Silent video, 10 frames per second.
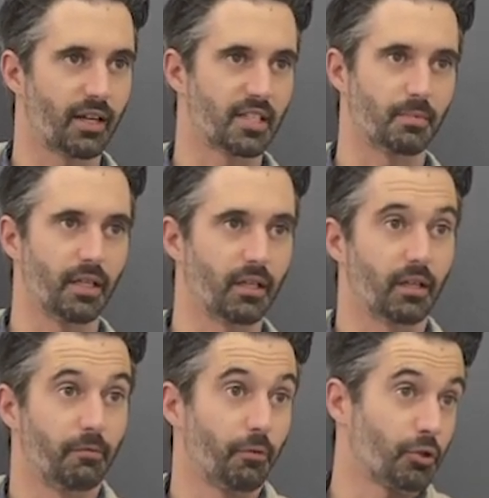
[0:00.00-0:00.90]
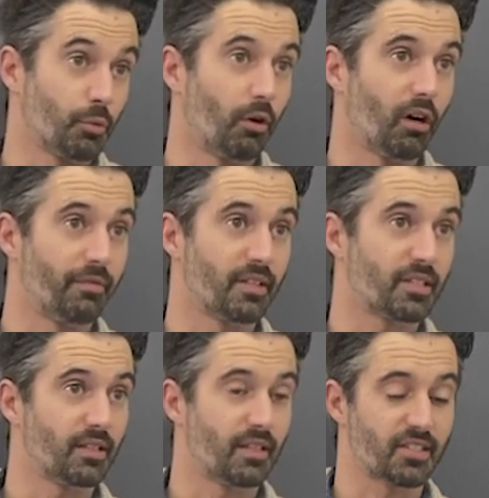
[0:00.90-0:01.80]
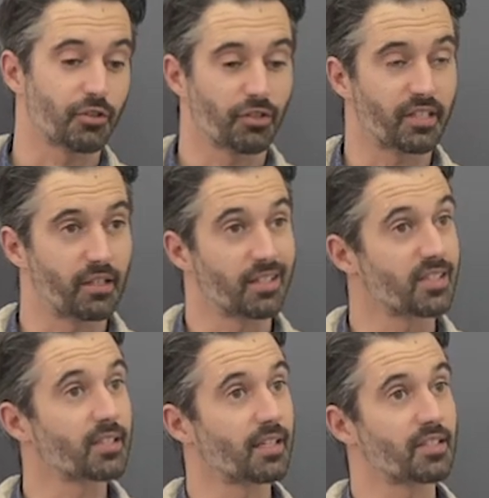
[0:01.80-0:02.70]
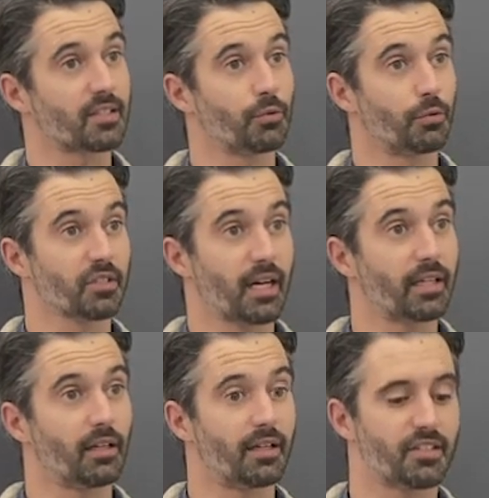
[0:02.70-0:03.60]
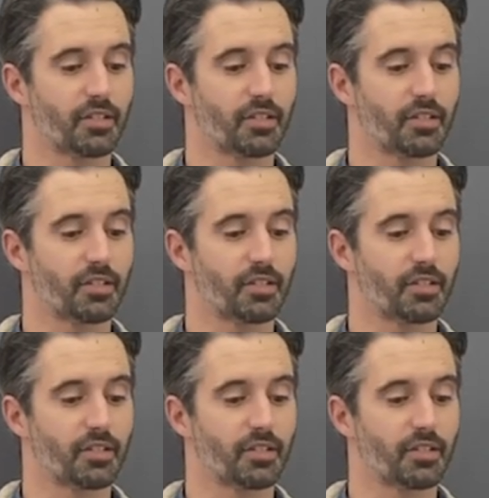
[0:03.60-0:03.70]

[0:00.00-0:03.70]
as being a virtual office and essentially saying this is against Google's guidelines.